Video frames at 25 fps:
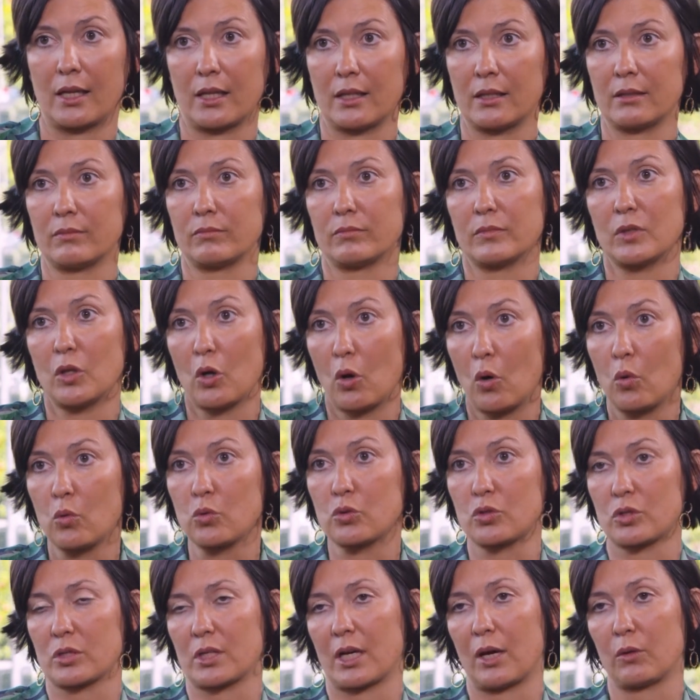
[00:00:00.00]

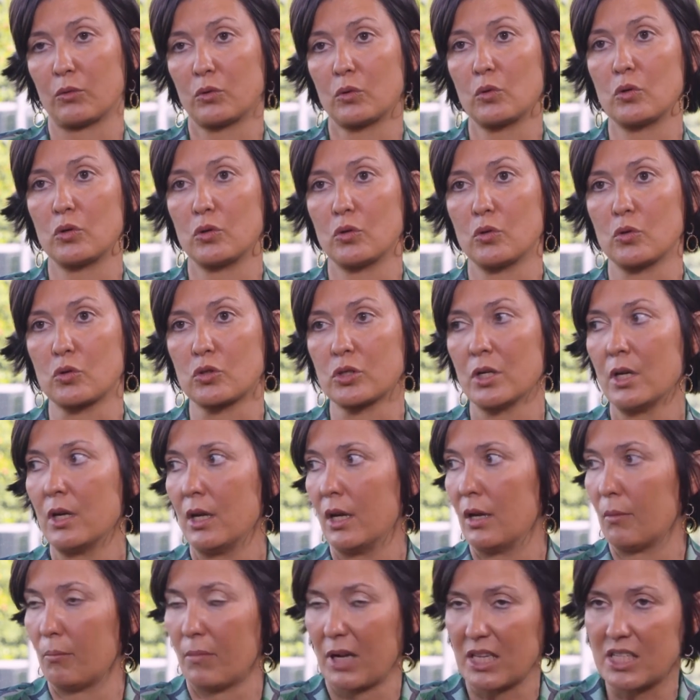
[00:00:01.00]
knows how to use
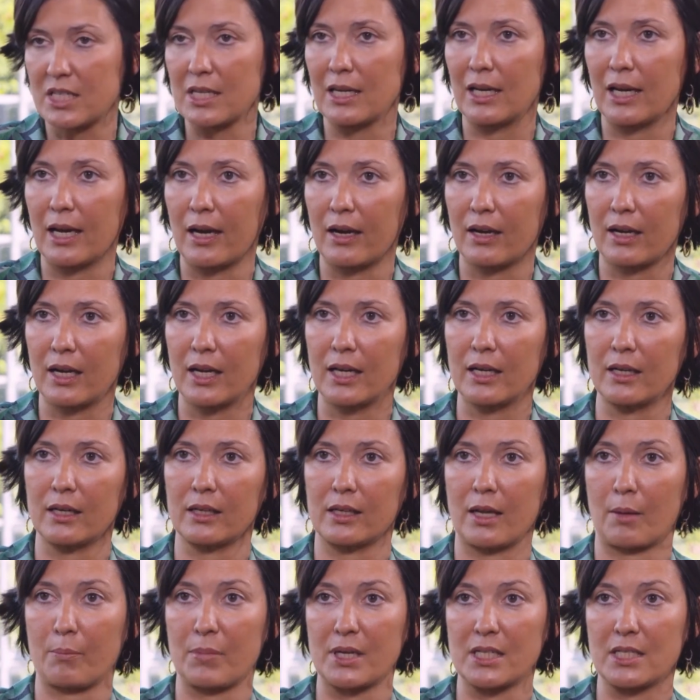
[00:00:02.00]
machine learning
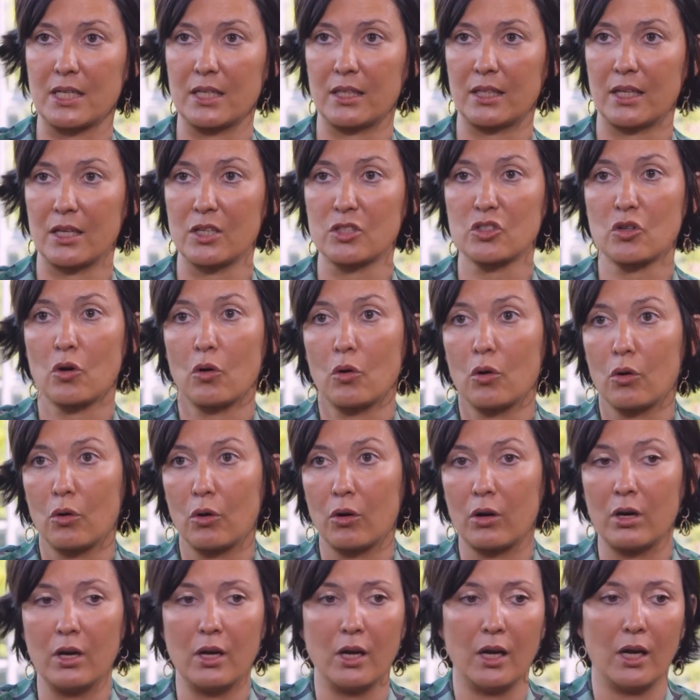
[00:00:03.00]
capacities
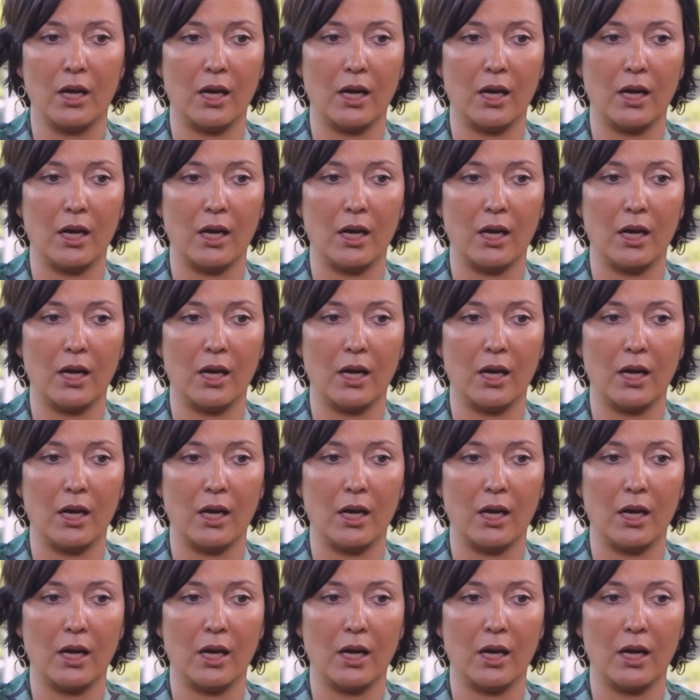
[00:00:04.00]
or